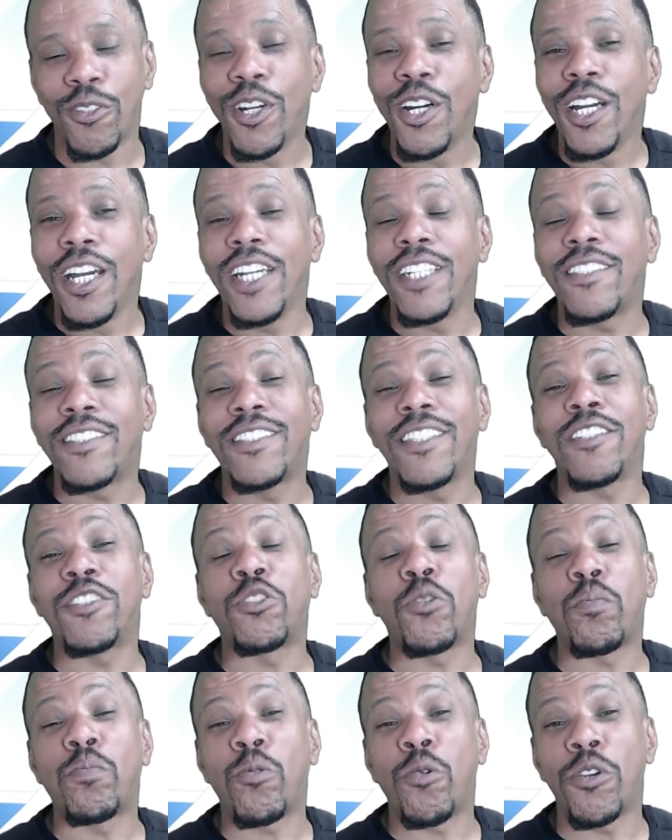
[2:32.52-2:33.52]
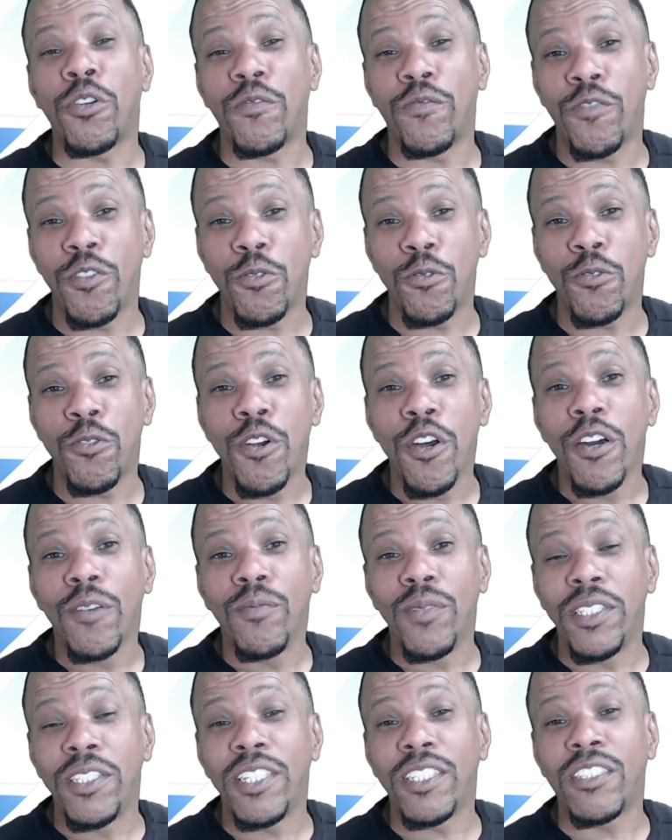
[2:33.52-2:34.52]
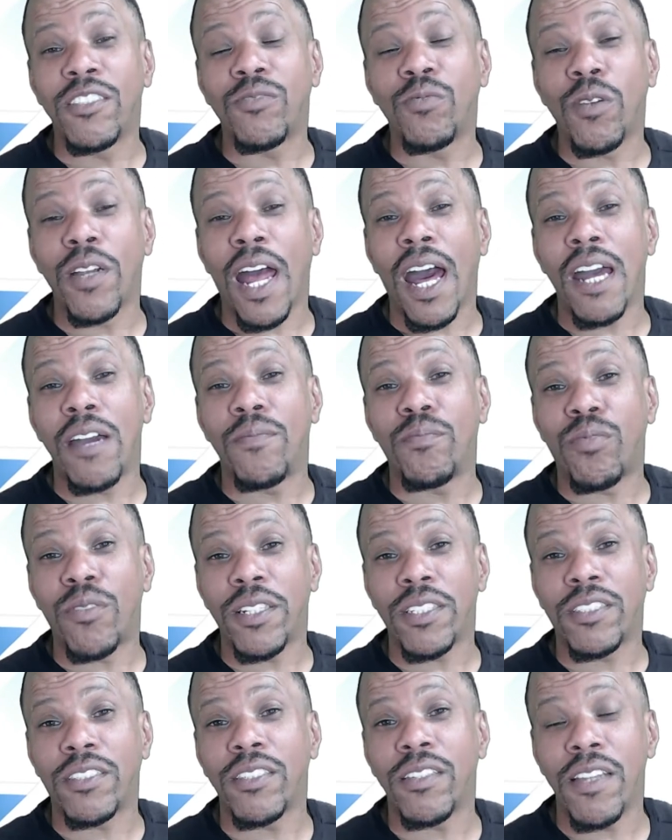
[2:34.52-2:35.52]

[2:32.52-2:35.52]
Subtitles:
It's just a point of view, but this is what I embrace